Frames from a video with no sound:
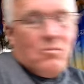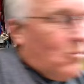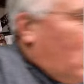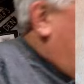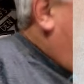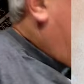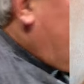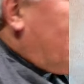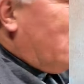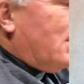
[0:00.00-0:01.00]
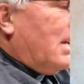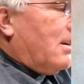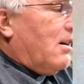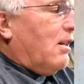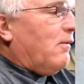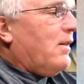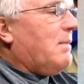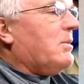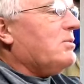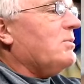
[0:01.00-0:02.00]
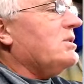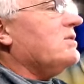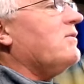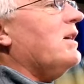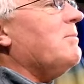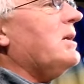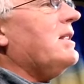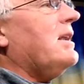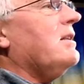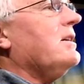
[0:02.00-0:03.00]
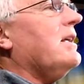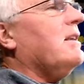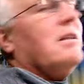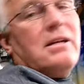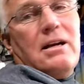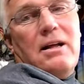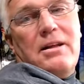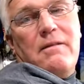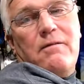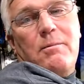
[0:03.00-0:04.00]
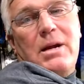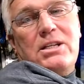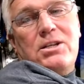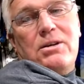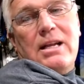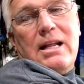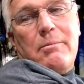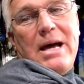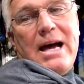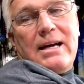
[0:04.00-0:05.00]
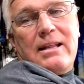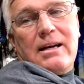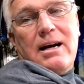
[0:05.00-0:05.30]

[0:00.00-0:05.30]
one, you're just getting Hall of Famers, which is fun, but then look at all the information you get on the back of the